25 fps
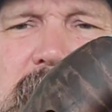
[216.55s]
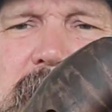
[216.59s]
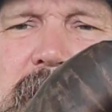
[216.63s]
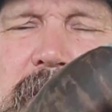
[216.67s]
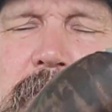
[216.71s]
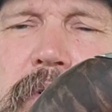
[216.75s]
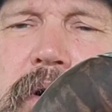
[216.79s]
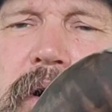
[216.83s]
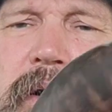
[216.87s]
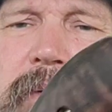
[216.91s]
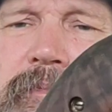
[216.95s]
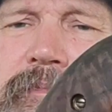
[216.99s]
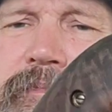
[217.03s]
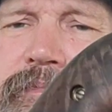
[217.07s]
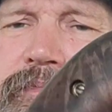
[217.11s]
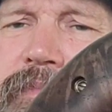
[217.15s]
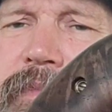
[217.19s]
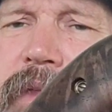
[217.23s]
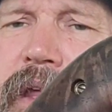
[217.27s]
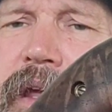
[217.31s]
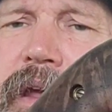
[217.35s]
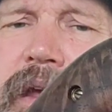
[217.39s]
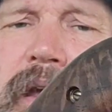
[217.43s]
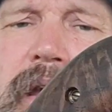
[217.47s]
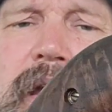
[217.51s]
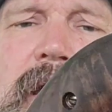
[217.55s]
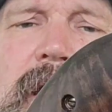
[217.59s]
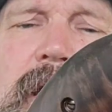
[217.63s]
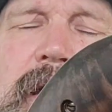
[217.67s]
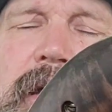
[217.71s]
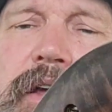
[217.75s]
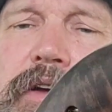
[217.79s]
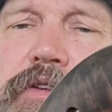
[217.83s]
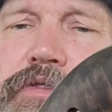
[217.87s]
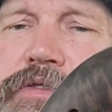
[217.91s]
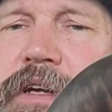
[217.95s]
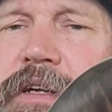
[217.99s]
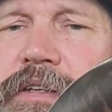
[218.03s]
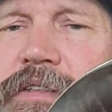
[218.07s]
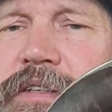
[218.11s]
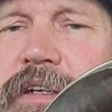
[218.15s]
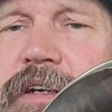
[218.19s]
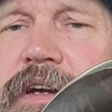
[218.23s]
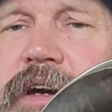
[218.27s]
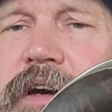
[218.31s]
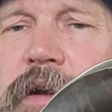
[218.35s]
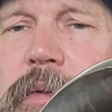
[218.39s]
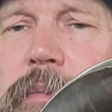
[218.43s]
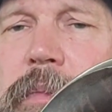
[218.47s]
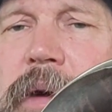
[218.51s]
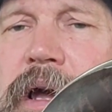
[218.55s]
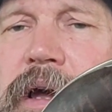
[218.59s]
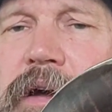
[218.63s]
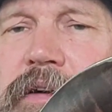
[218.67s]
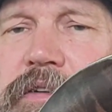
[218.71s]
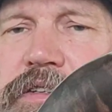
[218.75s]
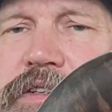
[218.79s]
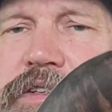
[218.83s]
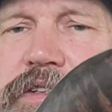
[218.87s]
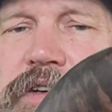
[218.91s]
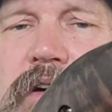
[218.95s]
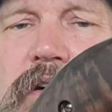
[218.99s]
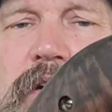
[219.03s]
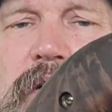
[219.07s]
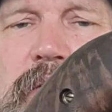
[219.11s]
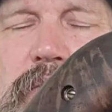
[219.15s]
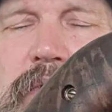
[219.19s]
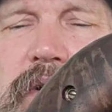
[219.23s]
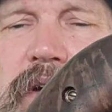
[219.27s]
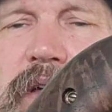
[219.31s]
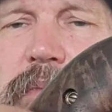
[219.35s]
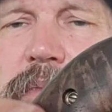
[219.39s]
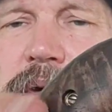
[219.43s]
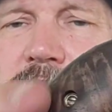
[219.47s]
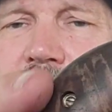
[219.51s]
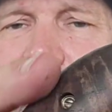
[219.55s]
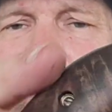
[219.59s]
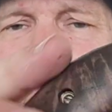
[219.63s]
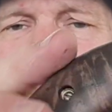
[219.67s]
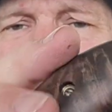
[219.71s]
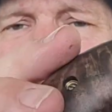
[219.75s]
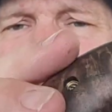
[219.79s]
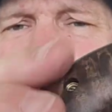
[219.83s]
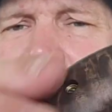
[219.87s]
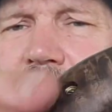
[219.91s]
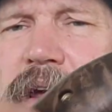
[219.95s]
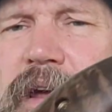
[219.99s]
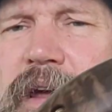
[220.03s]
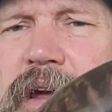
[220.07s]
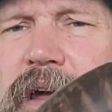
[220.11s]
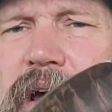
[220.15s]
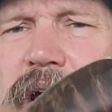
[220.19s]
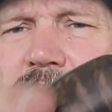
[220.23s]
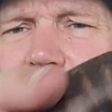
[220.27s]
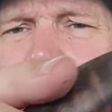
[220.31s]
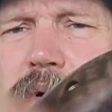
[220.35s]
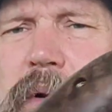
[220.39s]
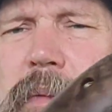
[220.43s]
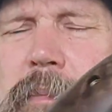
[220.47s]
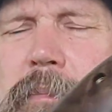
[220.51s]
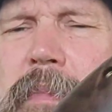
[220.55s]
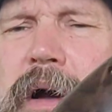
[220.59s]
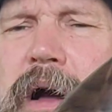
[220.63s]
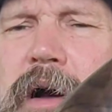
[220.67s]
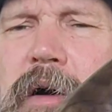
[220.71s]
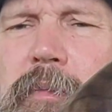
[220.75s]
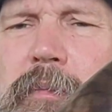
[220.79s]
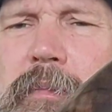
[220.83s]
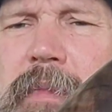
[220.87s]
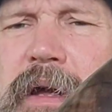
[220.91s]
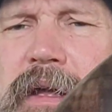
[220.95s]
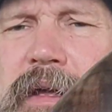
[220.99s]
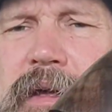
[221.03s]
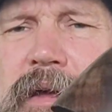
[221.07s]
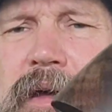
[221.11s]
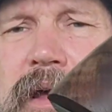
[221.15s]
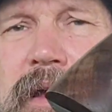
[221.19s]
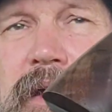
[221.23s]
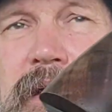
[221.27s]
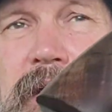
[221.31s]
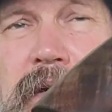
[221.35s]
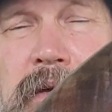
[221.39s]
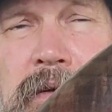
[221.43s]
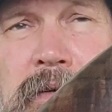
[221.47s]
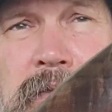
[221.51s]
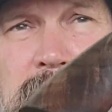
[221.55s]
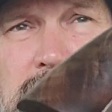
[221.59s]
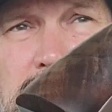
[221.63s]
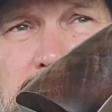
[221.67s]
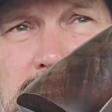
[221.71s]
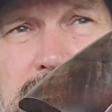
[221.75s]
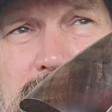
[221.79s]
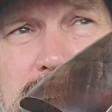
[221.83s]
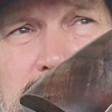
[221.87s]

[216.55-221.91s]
Anyway, use that to cut them out to start with, but went and bought me a